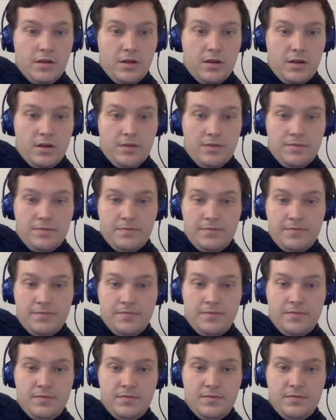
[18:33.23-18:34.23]

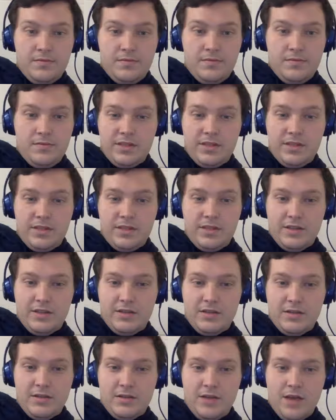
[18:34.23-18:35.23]
What is
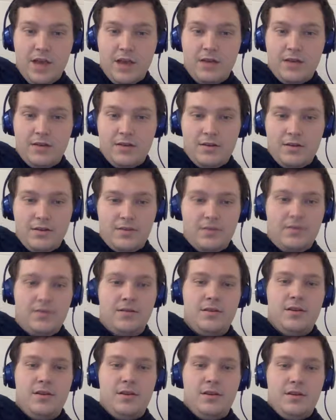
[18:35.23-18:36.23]
this? 8.
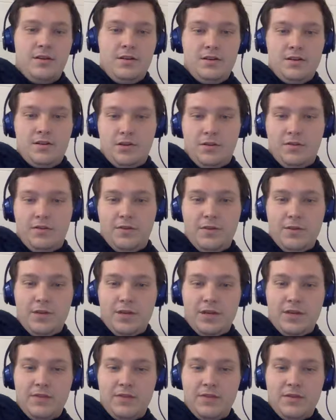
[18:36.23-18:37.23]
So if
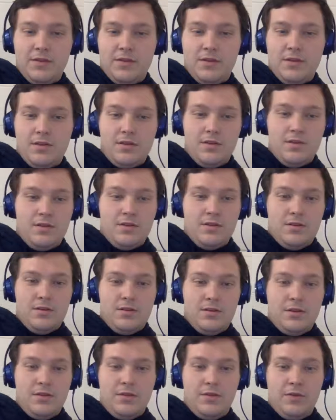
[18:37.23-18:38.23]
you were
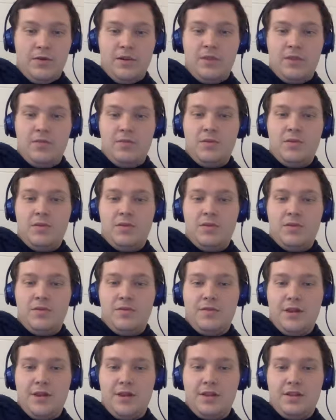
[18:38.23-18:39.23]

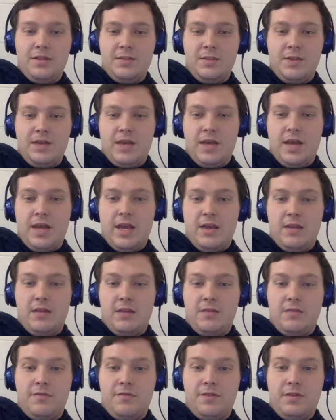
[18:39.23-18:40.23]
to compute the variance by
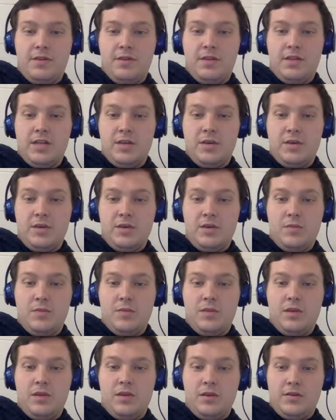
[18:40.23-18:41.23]
hand, the following table
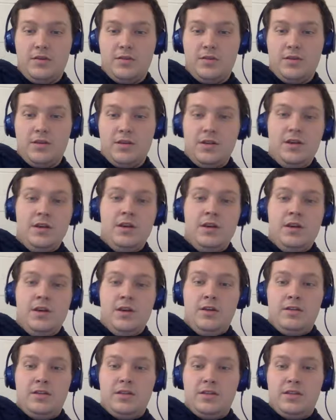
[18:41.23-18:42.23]
could be used.
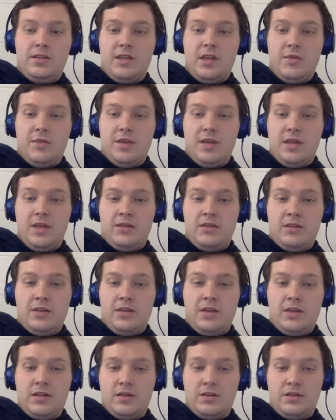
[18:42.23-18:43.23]
Use this table to answer
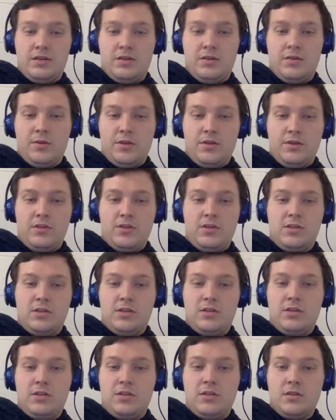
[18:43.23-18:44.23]
the next 3
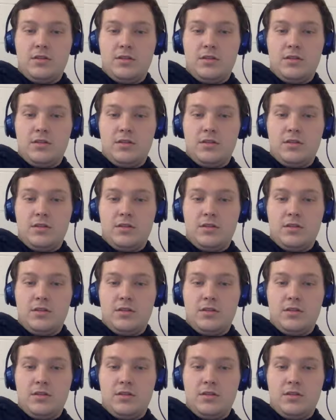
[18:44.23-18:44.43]
questions.